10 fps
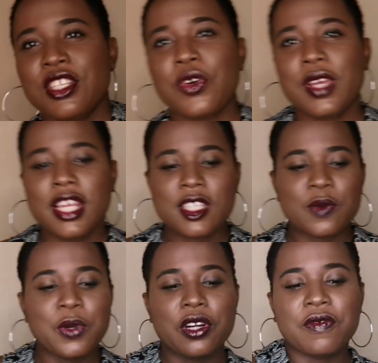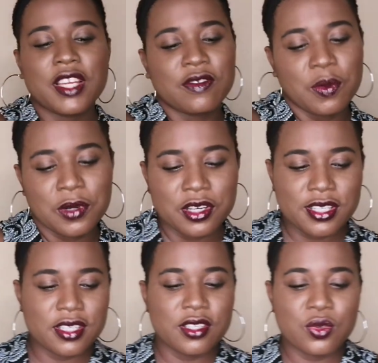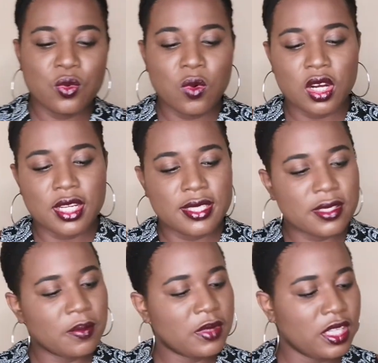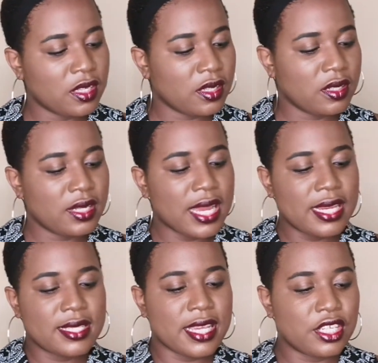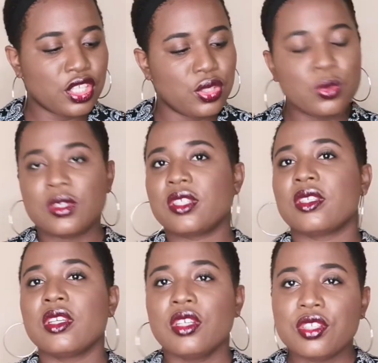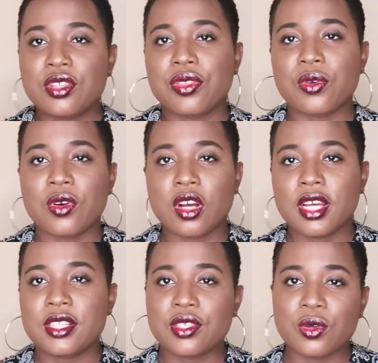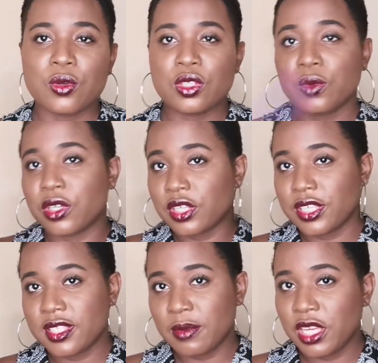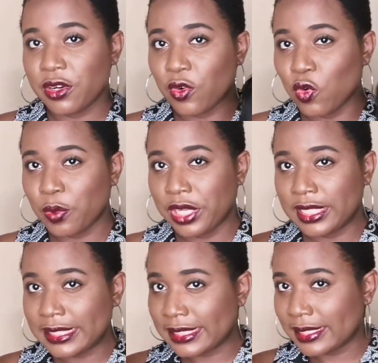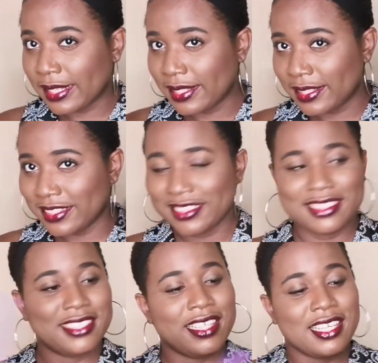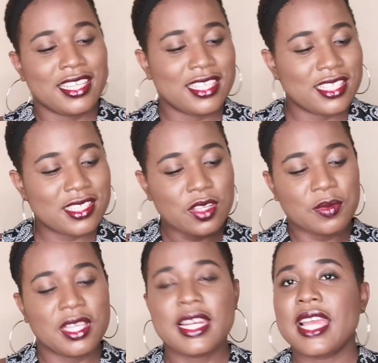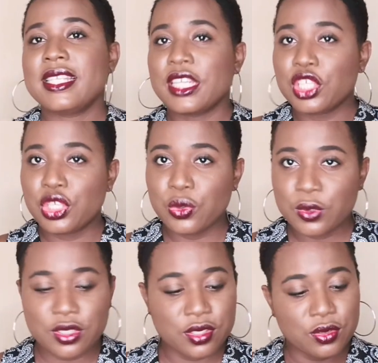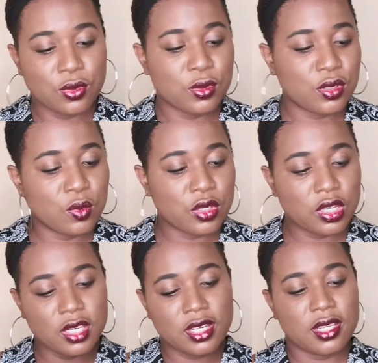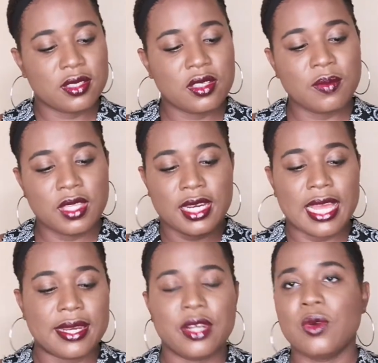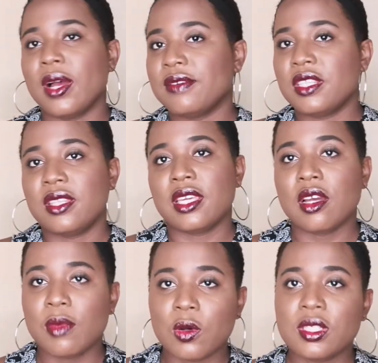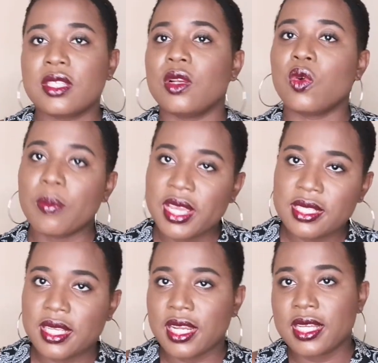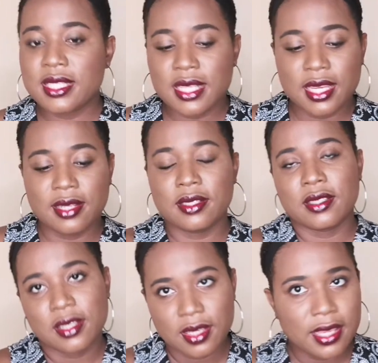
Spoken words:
So it's perfect for persons who want something nice and cute to throw on to go to work. You see me here combing something nice and cute to go to work. Something that they don't have to think about is low maintenance, and